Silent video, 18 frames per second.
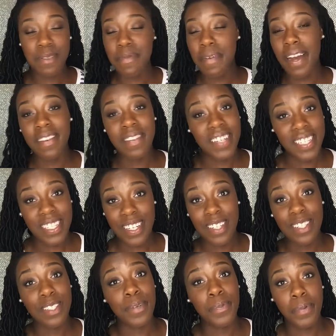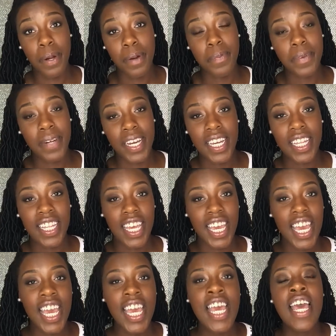do my research
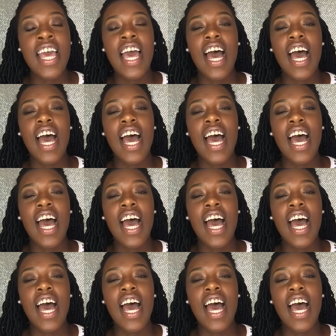appropriately.